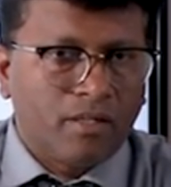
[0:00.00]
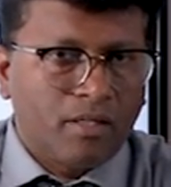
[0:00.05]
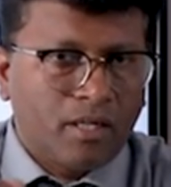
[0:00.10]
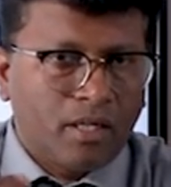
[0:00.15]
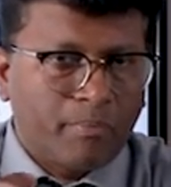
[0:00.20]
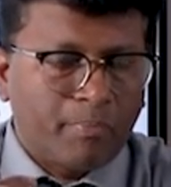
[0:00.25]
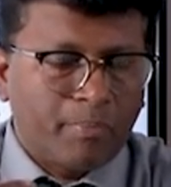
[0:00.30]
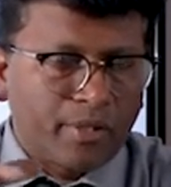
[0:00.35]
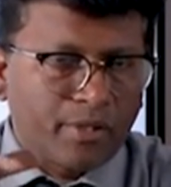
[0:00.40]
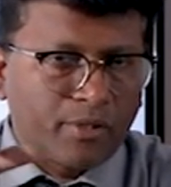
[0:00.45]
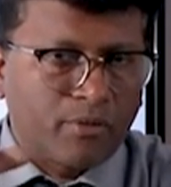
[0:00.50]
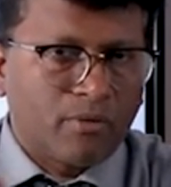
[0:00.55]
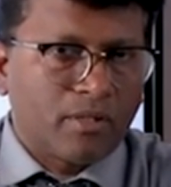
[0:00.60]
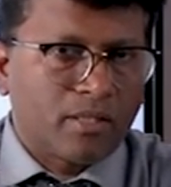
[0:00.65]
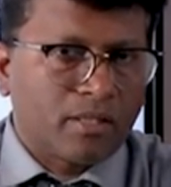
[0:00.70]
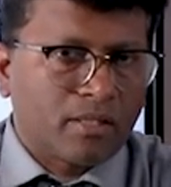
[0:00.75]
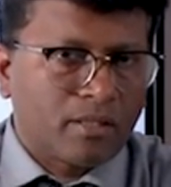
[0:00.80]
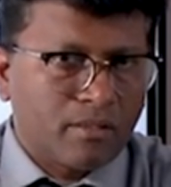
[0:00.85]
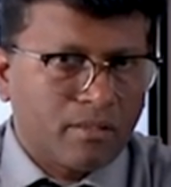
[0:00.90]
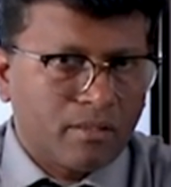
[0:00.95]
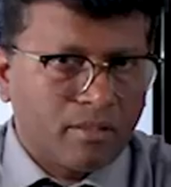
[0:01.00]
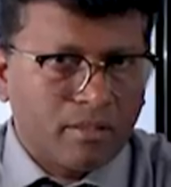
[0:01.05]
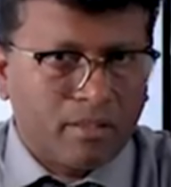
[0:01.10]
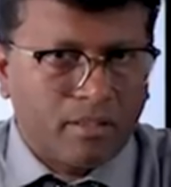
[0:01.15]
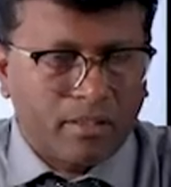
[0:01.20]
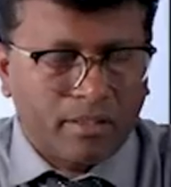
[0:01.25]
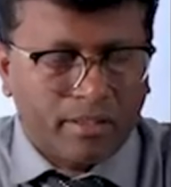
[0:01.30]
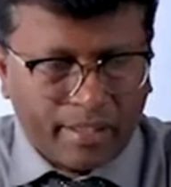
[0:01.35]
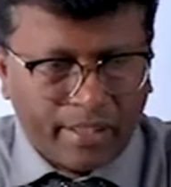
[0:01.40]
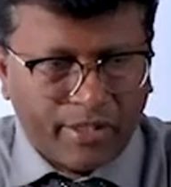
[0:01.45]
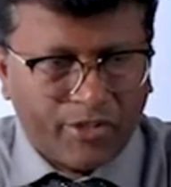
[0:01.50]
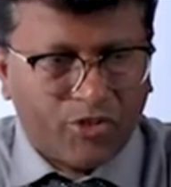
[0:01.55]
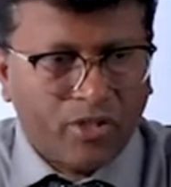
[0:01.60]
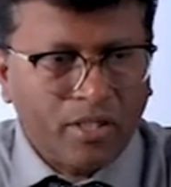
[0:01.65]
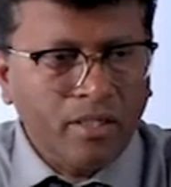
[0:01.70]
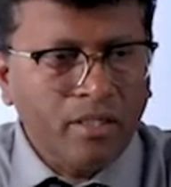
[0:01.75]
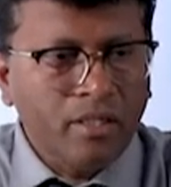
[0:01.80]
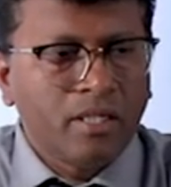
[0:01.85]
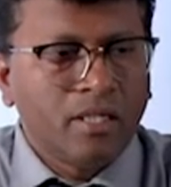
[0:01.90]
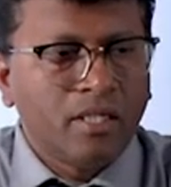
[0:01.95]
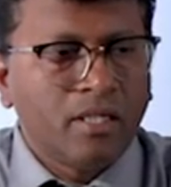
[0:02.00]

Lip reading: a particular nature,